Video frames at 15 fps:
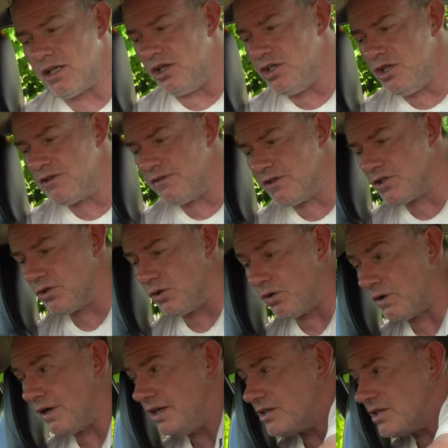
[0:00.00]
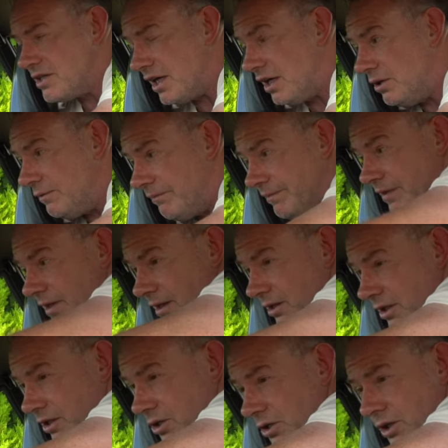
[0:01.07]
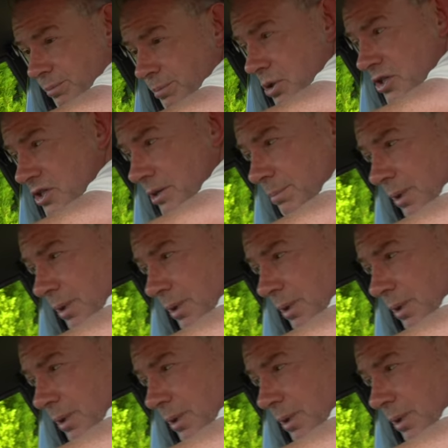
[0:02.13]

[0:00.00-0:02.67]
are used for storage. So you can push the